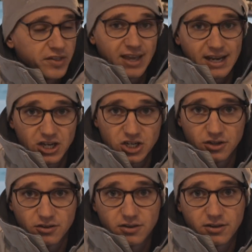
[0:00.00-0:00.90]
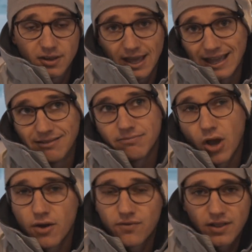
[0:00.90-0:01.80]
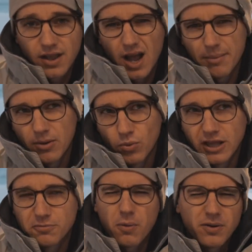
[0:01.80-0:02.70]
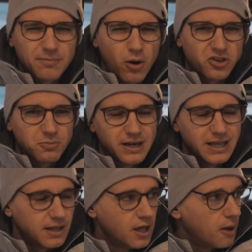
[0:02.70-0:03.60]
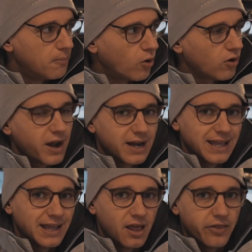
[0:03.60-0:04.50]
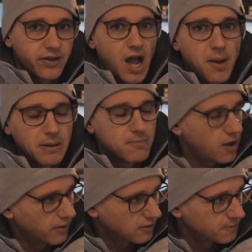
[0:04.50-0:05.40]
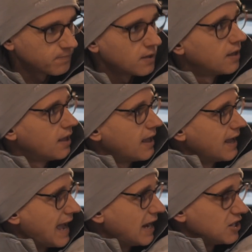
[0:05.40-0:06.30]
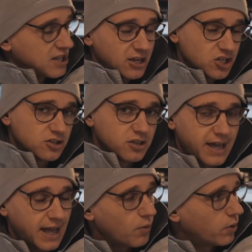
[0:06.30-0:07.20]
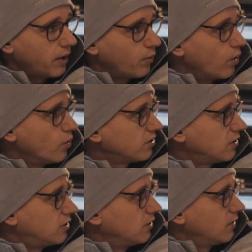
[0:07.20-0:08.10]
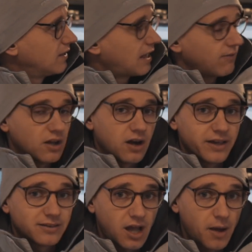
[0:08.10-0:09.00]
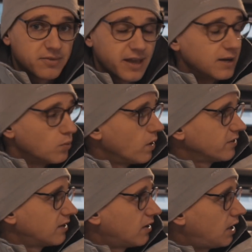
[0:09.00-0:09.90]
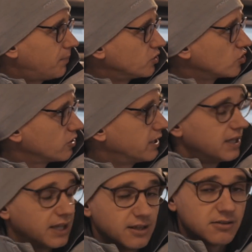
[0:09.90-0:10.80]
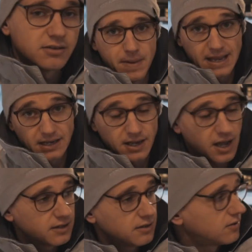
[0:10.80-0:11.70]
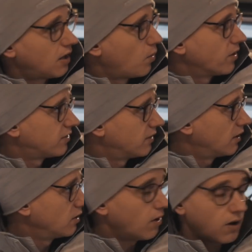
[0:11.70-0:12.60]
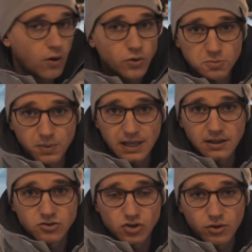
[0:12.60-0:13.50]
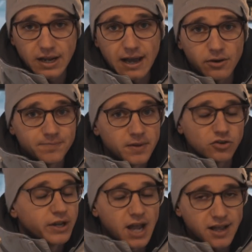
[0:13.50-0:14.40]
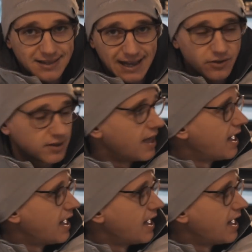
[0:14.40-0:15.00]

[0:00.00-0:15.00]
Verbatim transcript: the technicians in hopefully the coming weeks, possibly more likely the coming months. In addition to that, what I will also do is give you guys an update once the carpentry is being done. So once the new holes being drilled out, sorry, cut out,